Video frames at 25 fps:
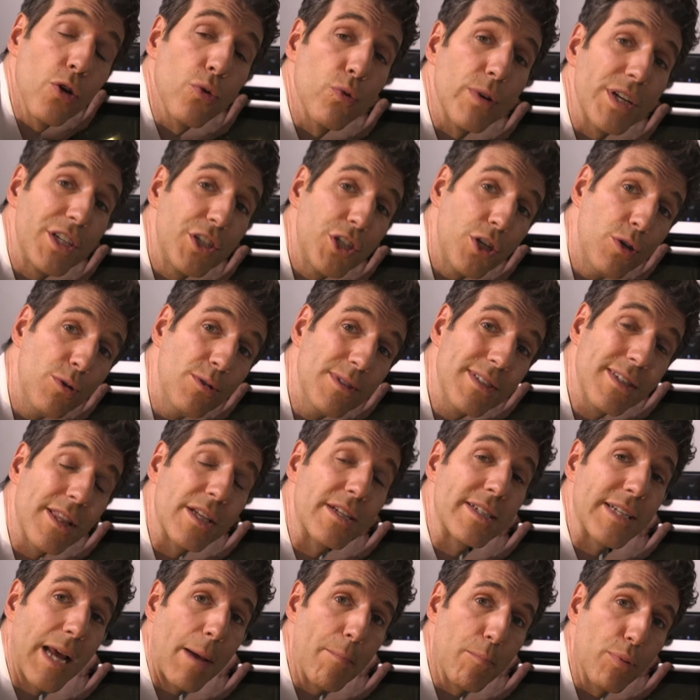reduce the
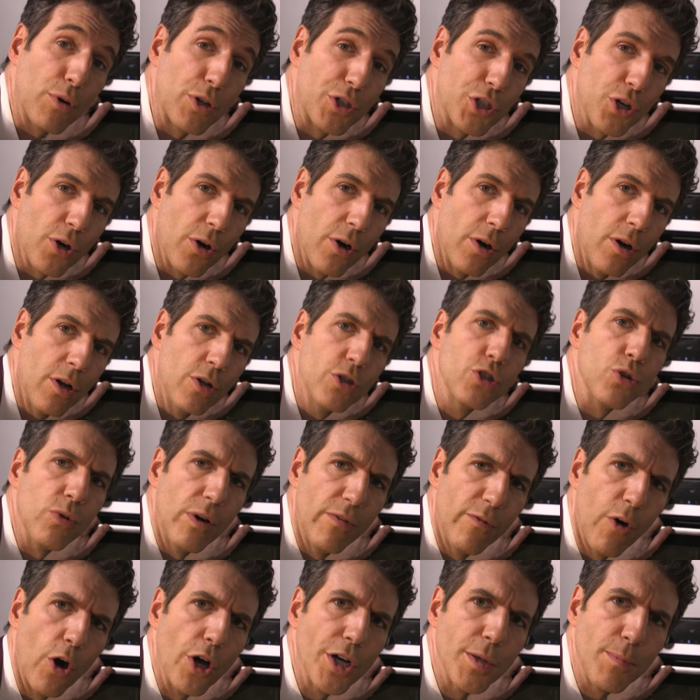temperature to
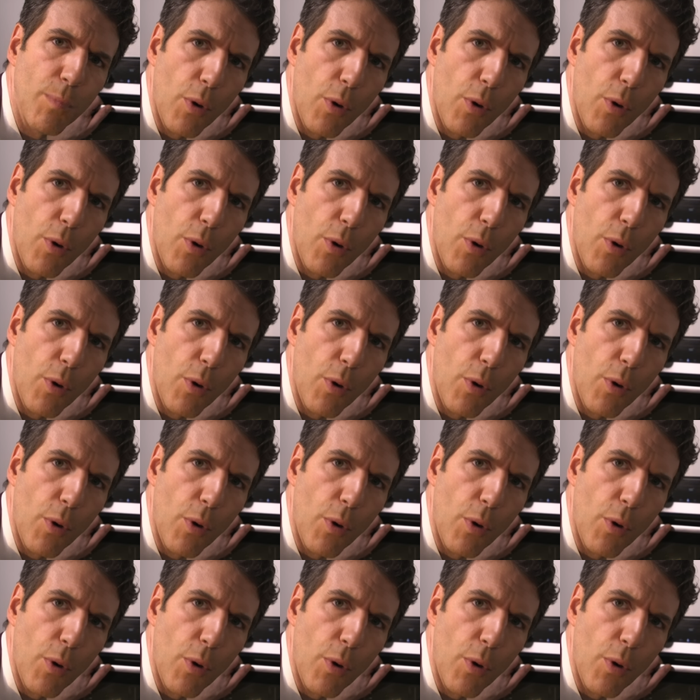avoid